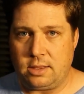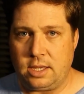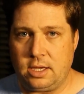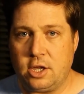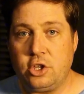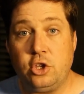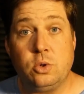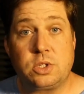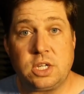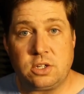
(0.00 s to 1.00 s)
the
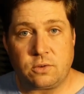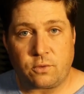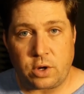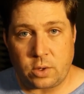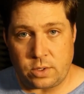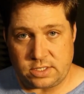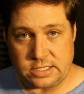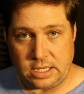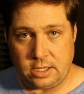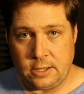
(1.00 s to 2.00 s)
usage
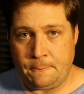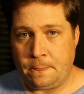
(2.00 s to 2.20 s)
frequency,